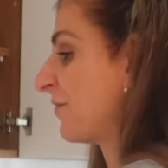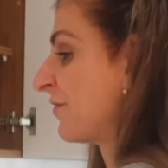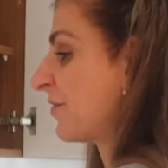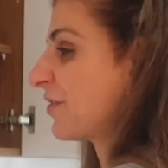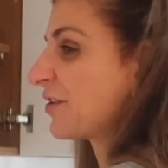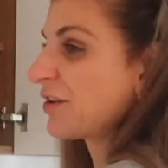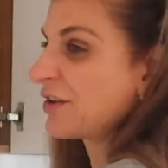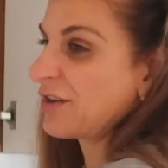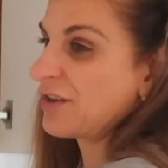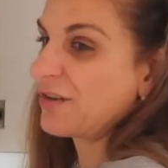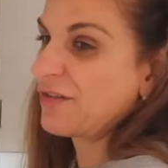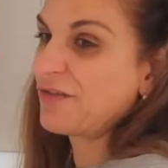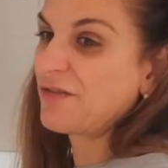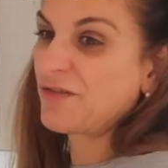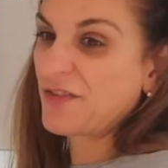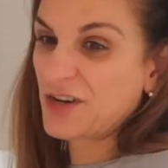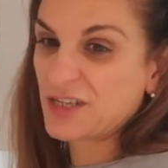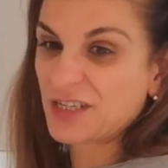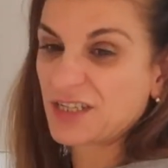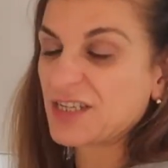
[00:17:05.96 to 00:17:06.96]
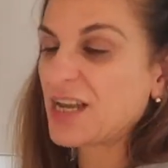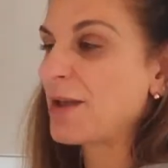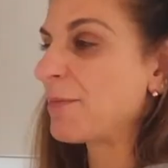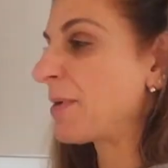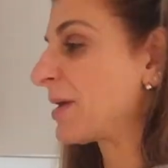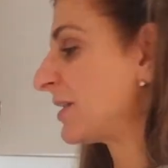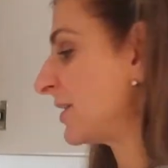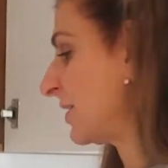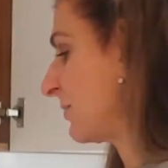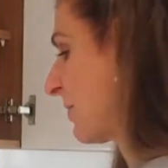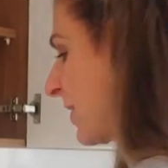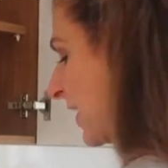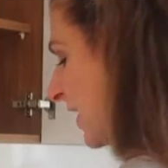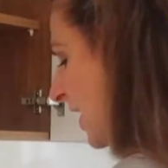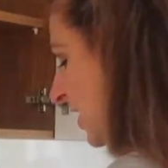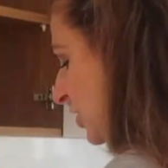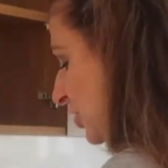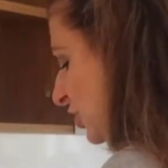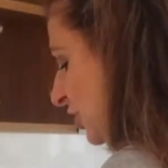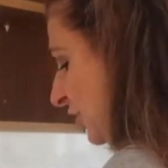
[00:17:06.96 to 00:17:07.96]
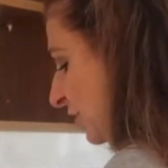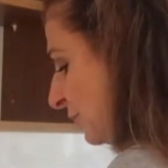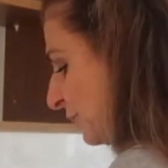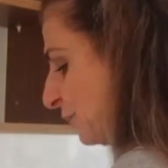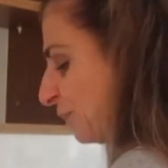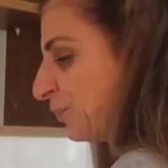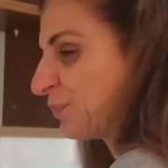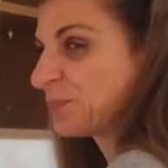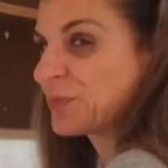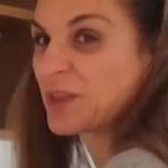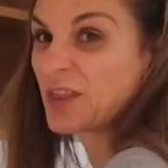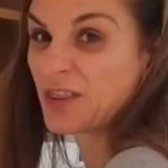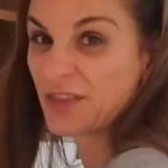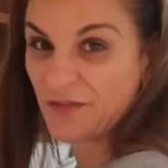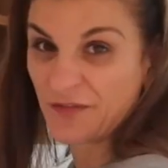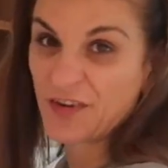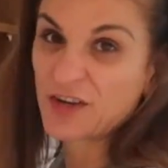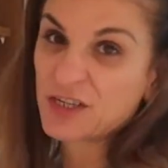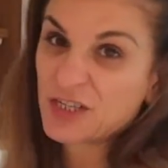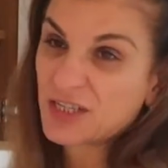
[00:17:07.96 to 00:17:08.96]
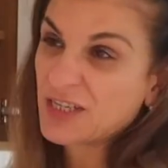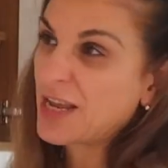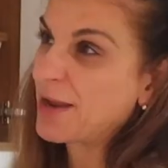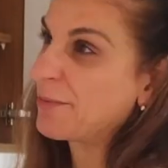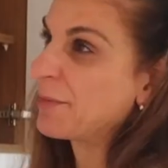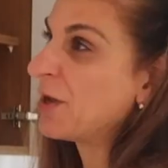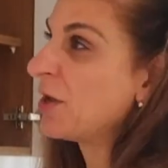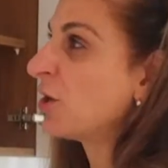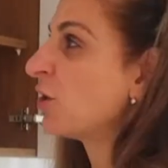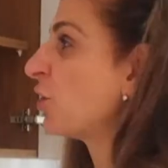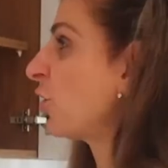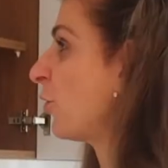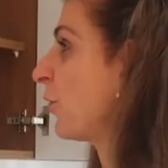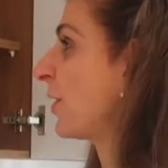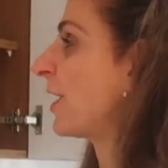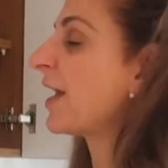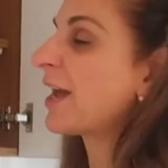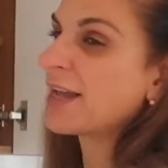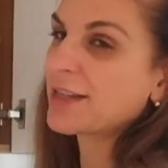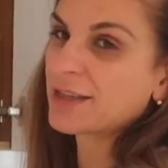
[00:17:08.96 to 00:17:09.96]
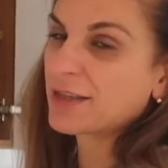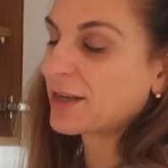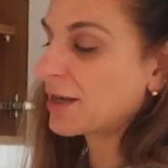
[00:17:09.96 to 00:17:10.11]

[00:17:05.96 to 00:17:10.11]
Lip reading: The first time I did my kitchen. First, not when I had the